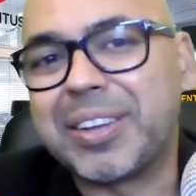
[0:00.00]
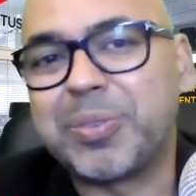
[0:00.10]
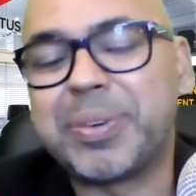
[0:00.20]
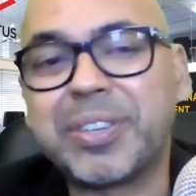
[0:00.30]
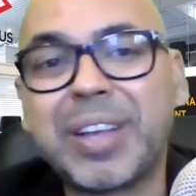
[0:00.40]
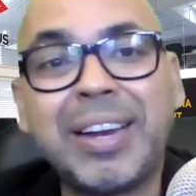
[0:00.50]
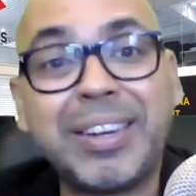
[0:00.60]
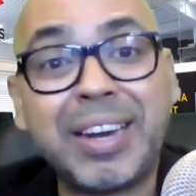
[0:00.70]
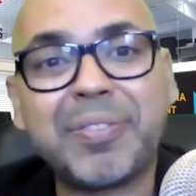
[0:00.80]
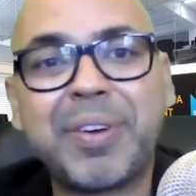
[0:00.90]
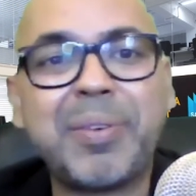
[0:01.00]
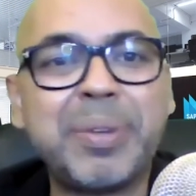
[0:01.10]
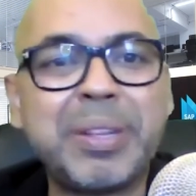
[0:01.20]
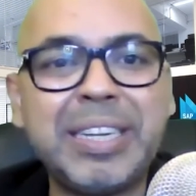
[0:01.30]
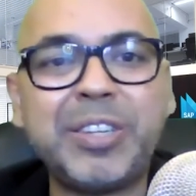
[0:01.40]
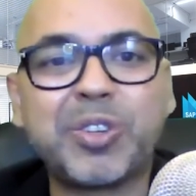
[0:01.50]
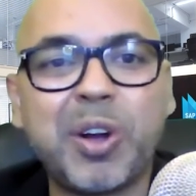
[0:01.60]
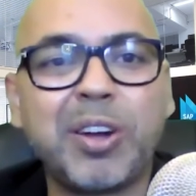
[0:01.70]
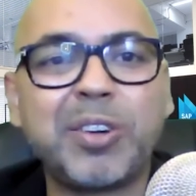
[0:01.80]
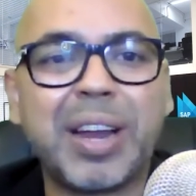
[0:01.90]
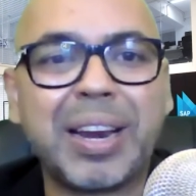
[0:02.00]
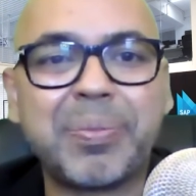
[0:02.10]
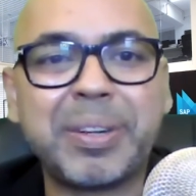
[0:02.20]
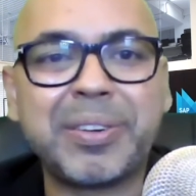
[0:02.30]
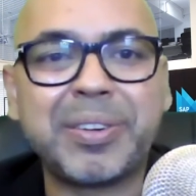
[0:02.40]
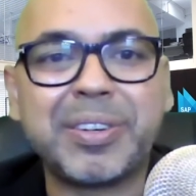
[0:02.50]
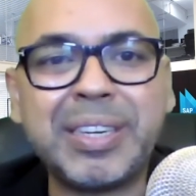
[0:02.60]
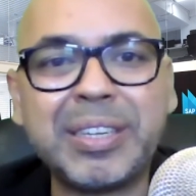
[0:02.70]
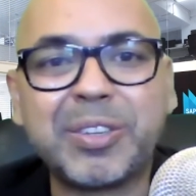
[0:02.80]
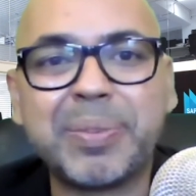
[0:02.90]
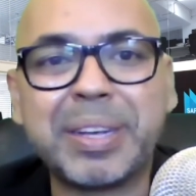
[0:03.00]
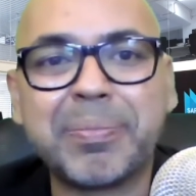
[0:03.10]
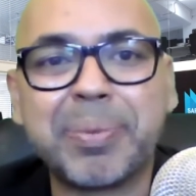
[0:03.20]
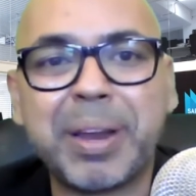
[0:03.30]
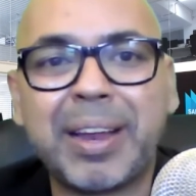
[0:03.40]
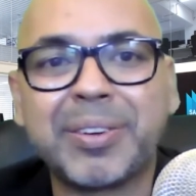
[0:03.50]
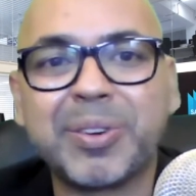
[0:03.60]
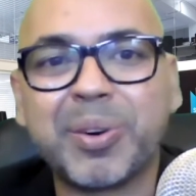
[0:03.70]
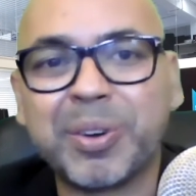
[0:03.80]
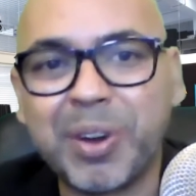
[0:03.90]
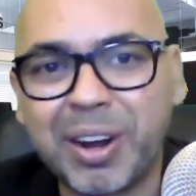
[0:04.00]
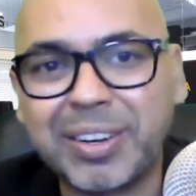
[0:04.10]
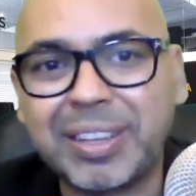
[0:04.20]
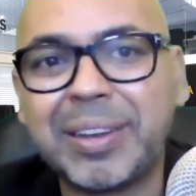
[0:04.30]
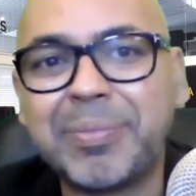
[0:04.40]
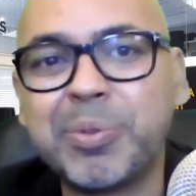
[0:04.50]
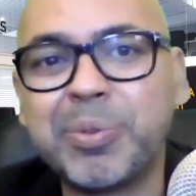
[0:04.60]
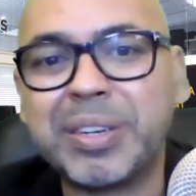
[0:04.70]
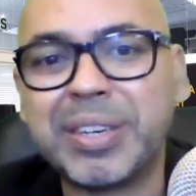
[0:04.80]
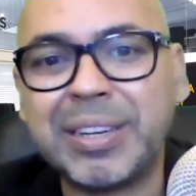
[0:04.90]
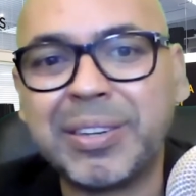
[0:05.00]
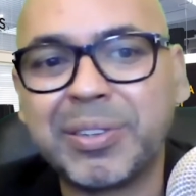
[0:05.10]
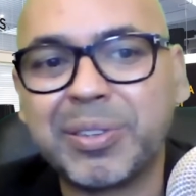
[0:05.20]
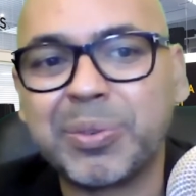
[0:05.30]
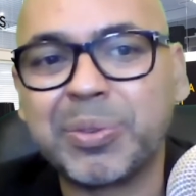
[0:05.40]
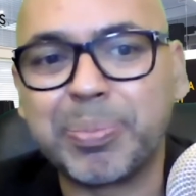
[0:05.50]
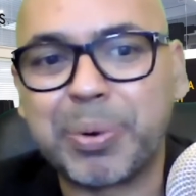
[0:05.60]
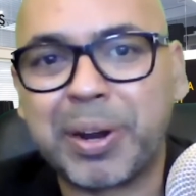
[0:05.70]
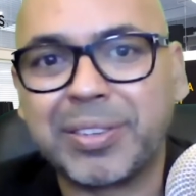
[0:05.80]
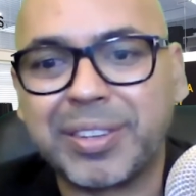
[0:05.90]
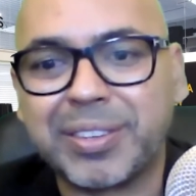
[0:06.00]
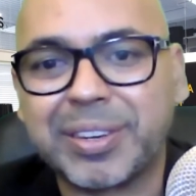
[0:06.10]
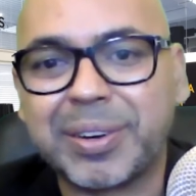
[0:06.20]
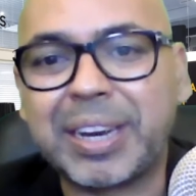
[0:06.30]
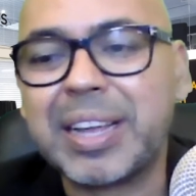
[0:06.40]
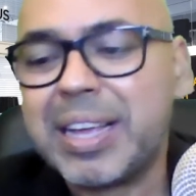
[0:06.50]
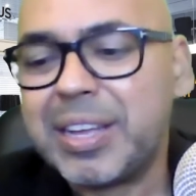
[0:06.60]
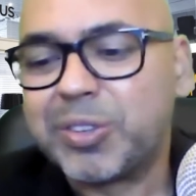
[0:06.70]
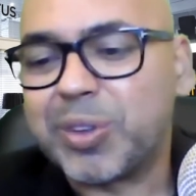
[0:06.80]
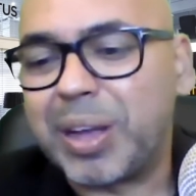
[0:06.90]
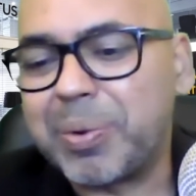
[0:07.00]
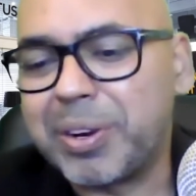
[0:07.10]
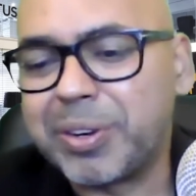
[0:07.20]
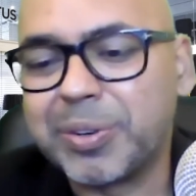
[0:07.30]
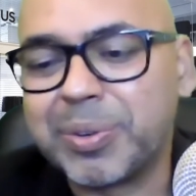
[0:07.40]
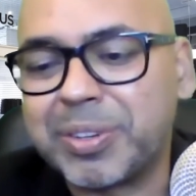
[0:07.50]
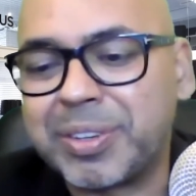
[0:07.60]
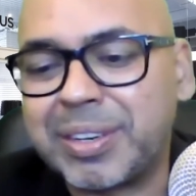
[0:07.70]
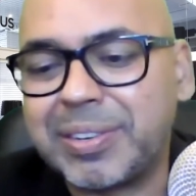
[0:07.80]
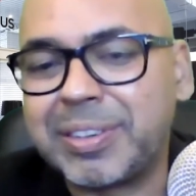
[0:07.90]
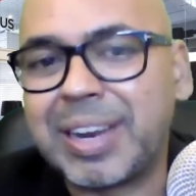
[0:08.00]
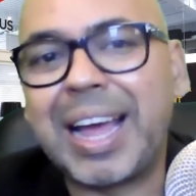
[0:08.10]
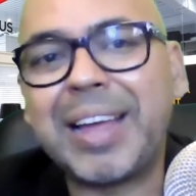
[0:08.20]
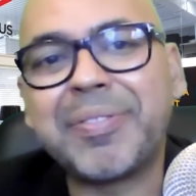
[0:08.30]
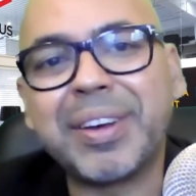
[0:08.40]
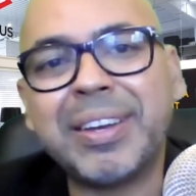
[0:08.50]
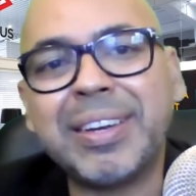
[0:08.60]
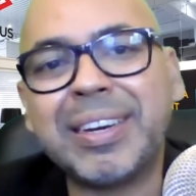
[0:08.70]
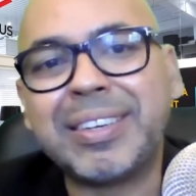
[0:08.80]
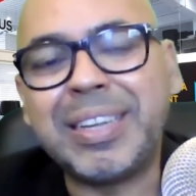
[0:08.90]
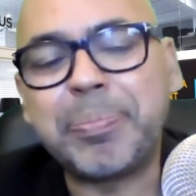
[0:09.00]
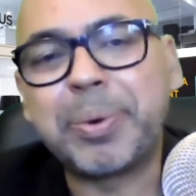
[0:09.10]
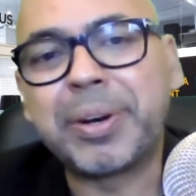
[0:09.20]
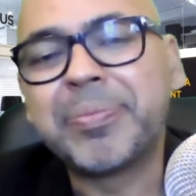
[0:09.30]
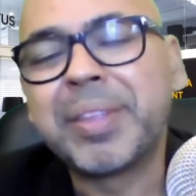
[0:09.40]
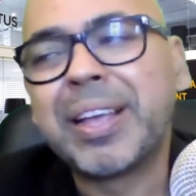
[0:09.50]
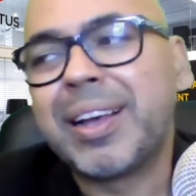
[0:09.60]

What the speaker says: customers identify with each contract whether it needs to be compliant or not, and then move it in through the process. Correct. So I wanted to dive a little deeper.